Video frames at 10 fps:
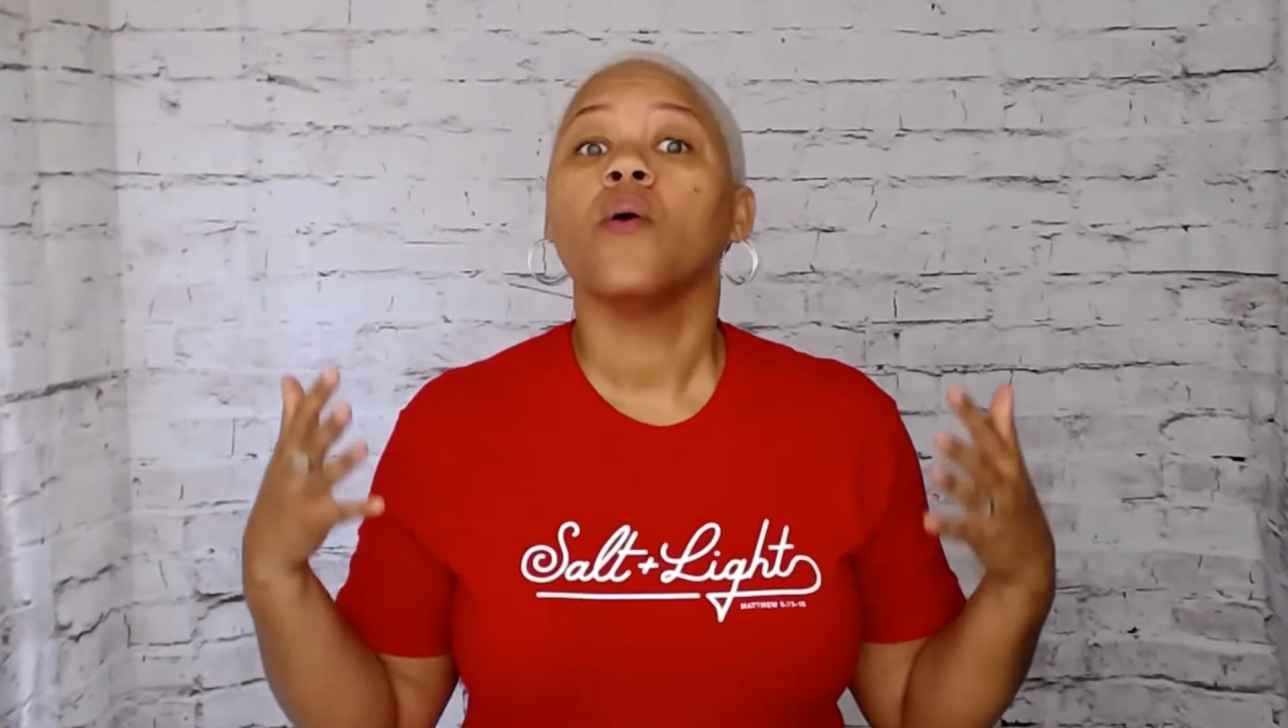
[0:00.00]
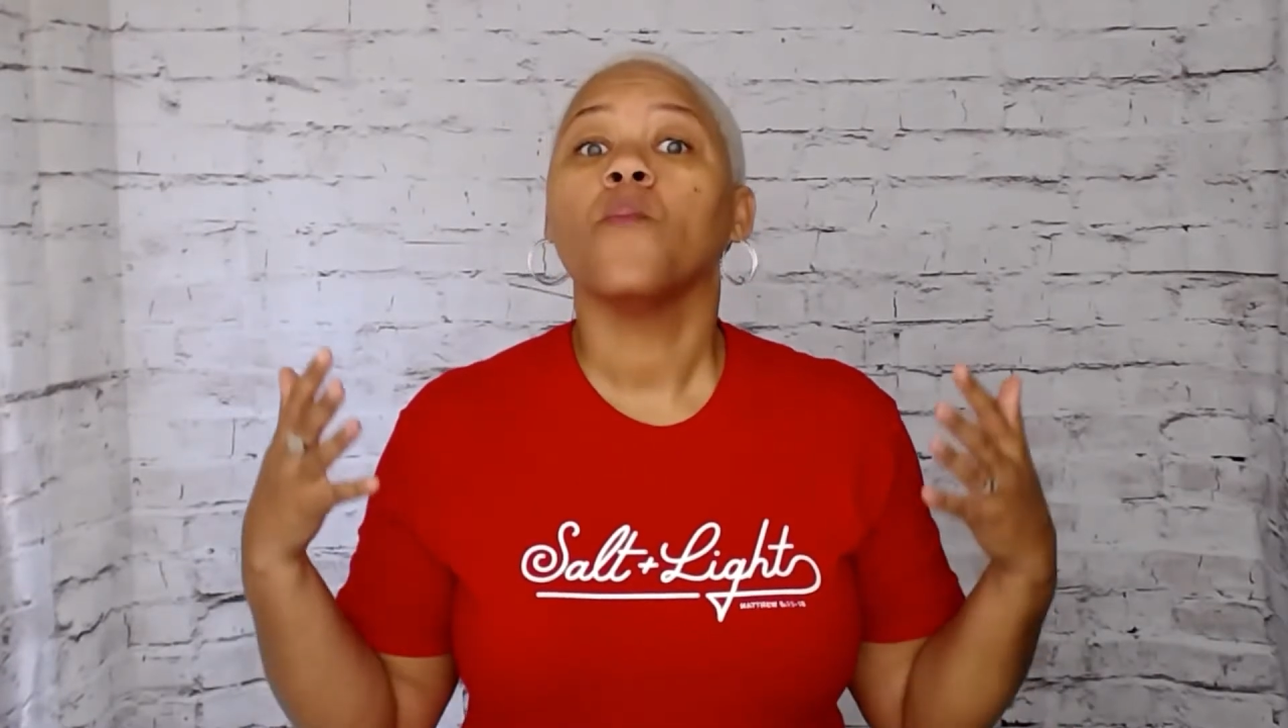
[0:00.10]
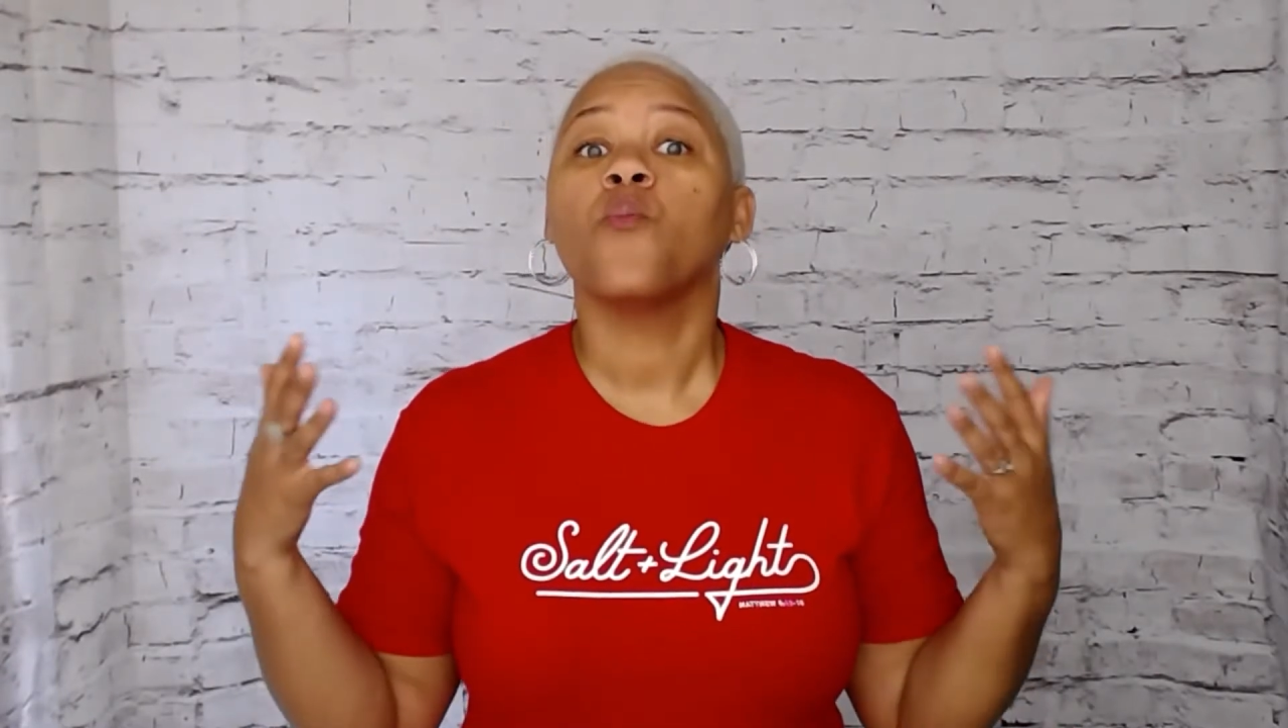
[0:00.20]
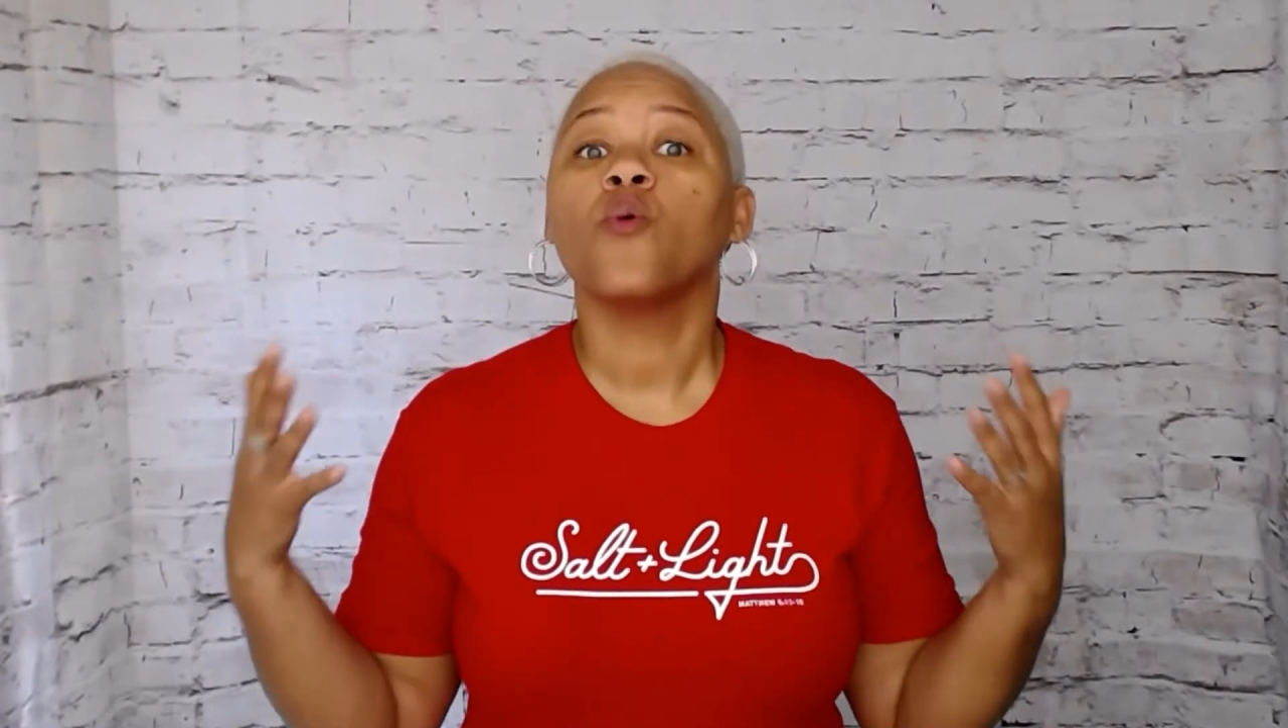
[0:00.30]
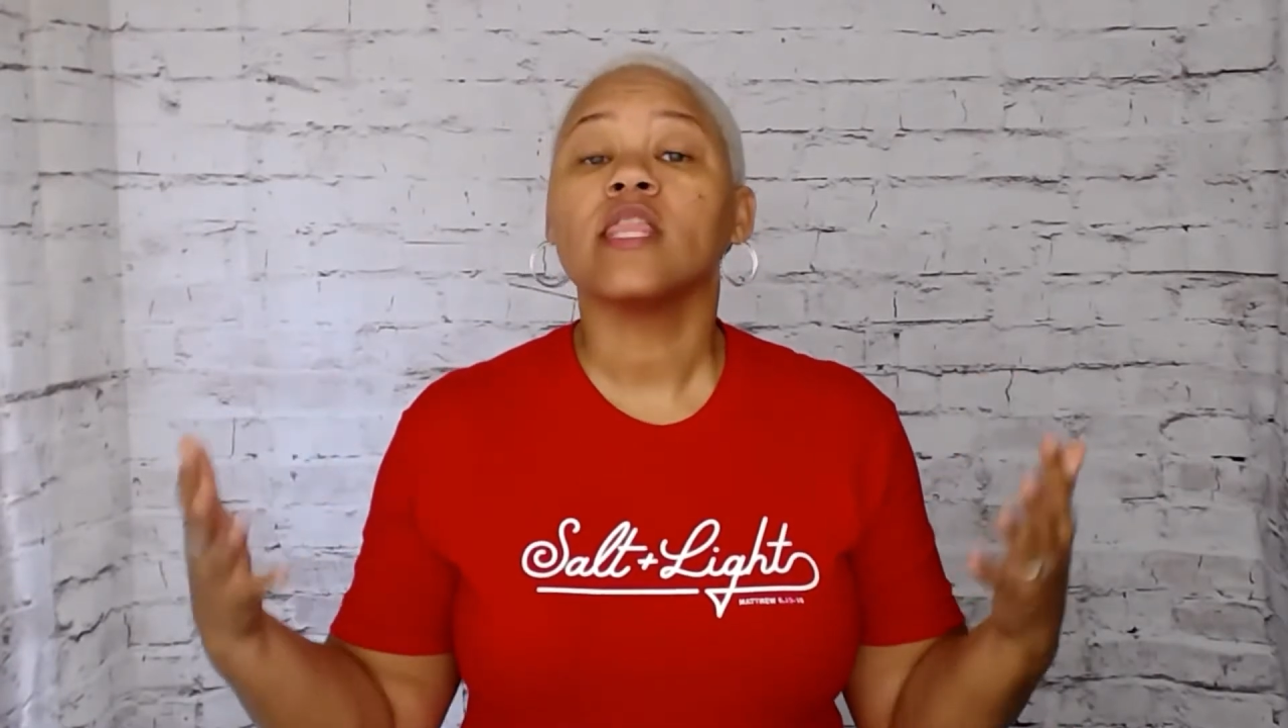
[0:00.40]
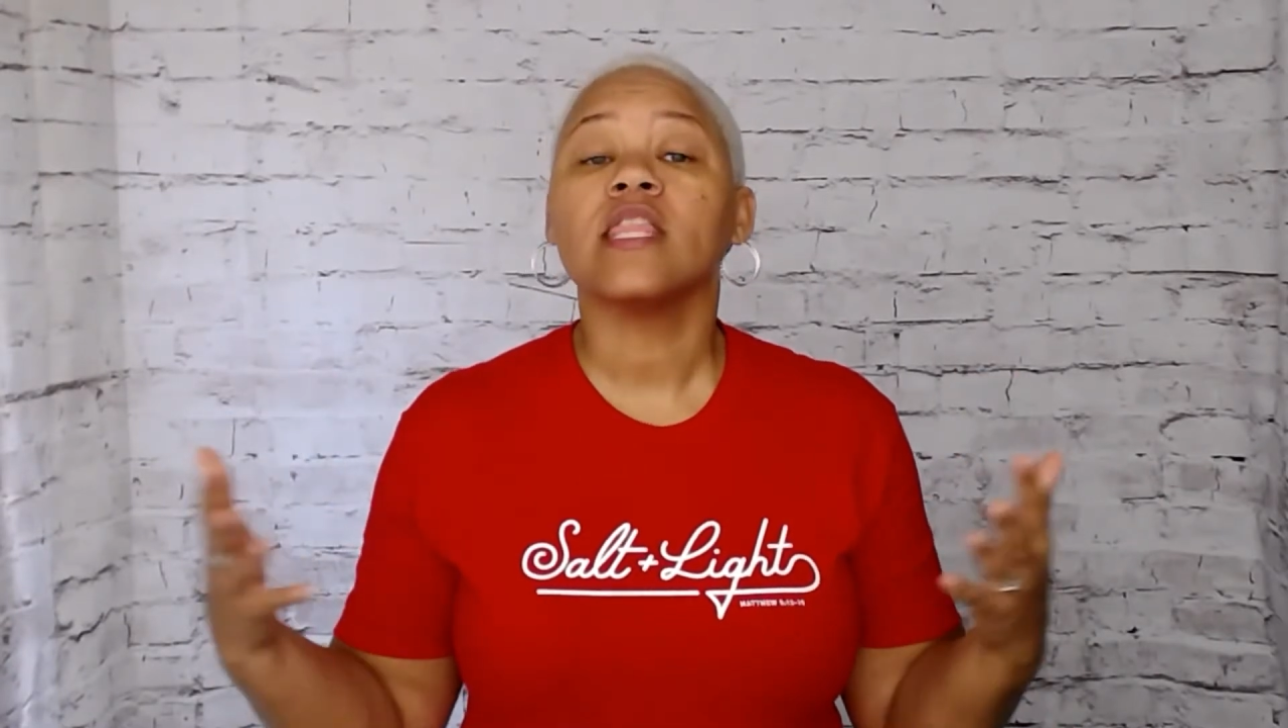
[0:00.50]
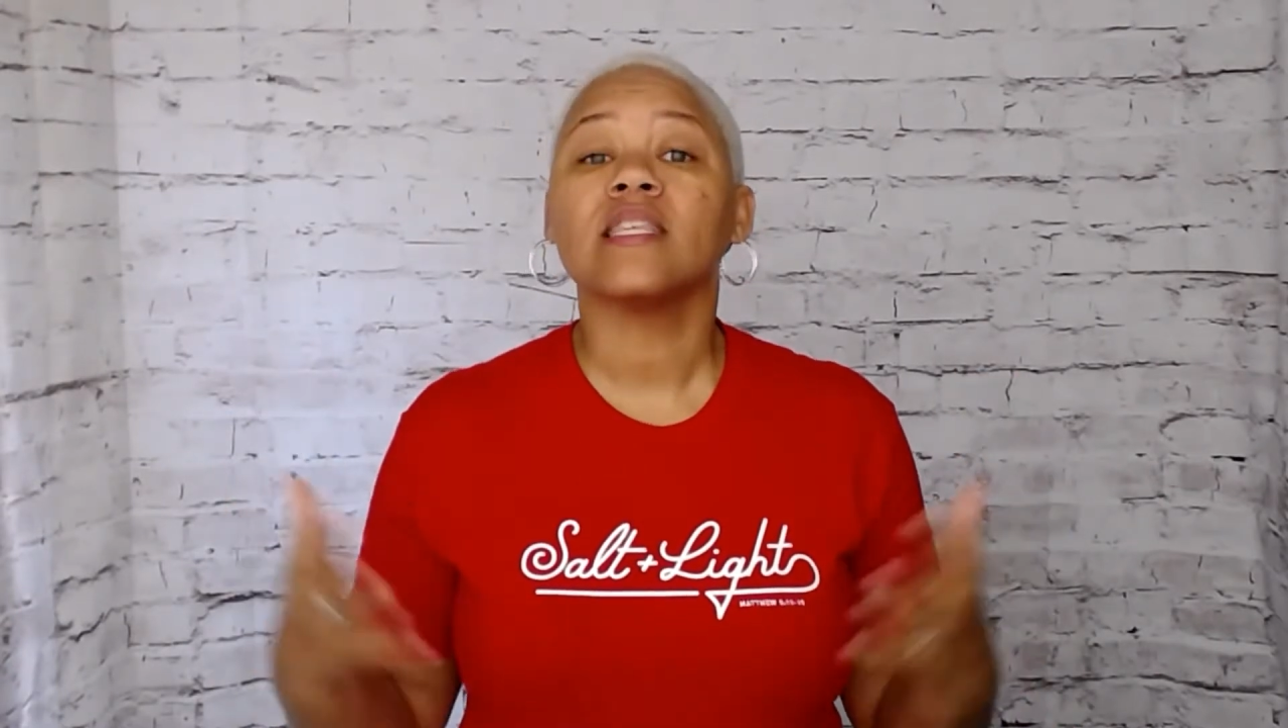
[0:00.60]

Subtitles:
With this